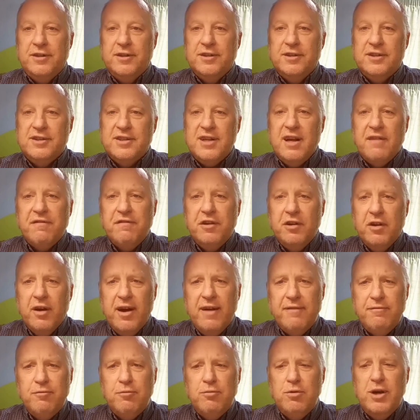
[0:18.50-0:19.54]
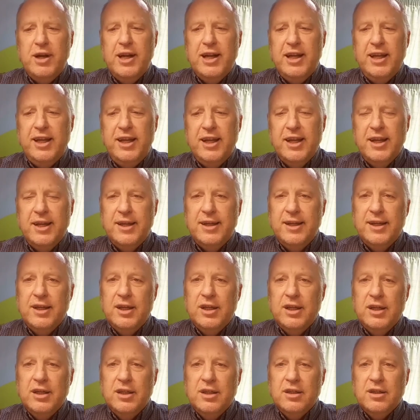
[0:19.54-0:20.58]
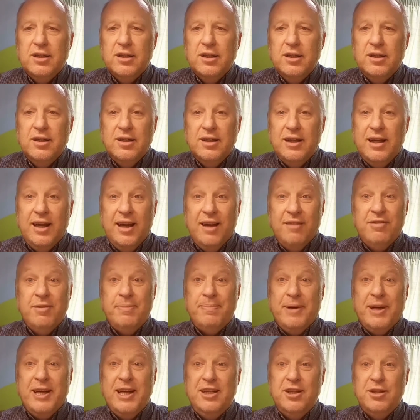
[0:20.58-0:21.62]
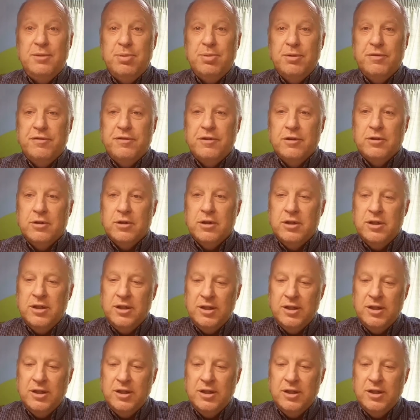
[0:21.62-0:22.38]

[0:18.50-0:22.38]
Something I haven't really ever painted before.